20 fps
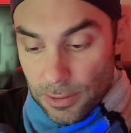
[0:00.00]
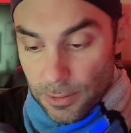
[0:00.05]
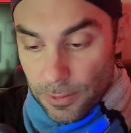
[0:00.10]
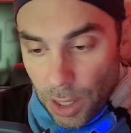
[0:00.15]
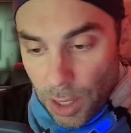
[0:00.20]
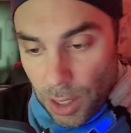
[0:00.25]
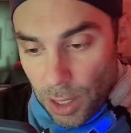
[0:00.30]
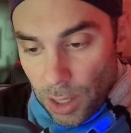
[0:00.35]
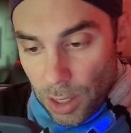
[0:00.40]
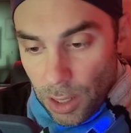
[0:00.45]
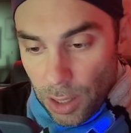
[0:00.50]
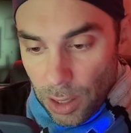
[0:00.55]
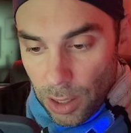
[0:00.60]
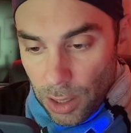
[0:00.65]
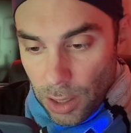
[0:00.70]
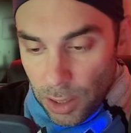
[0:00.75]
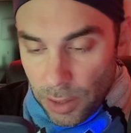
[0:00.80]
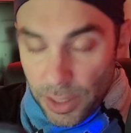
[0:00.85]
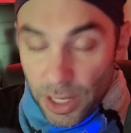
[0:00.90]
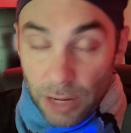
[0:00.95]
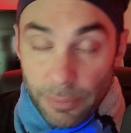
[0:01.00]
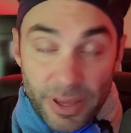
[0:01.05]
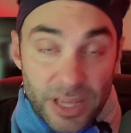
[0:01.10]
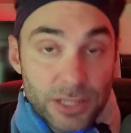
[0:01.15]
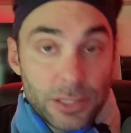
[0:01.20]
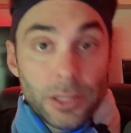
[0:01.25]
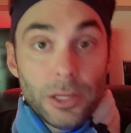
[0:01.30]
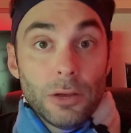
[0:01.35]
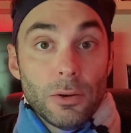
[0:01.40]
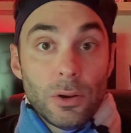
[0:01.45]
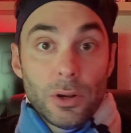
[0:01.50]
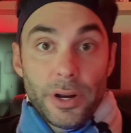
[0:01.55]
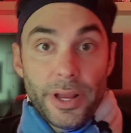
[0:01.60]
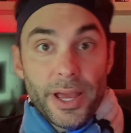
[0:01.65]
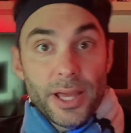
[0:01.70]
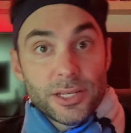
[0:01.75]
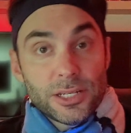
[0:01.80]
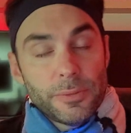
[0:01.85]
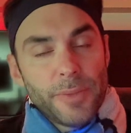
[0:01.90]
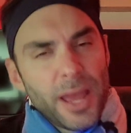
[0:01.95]
And then I basically go on to
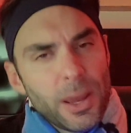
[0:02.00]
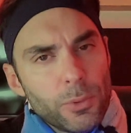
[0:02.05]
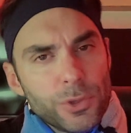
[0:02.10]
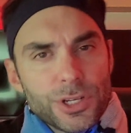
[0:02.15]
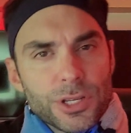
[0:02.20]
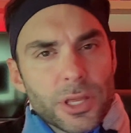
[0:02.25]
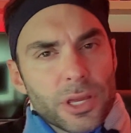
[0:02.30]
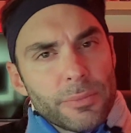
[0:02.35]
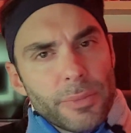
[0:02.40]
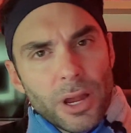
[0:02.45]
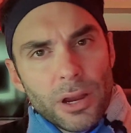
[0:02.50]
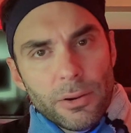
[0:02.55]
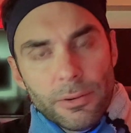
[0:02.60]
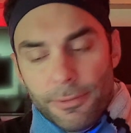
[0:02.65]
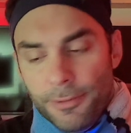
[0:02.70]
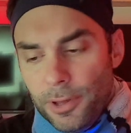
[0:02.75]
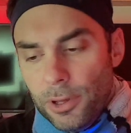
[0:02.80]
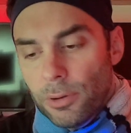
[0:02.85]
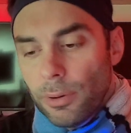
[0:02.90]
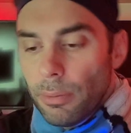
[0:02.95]
ask him, hey, what'd you think of my review?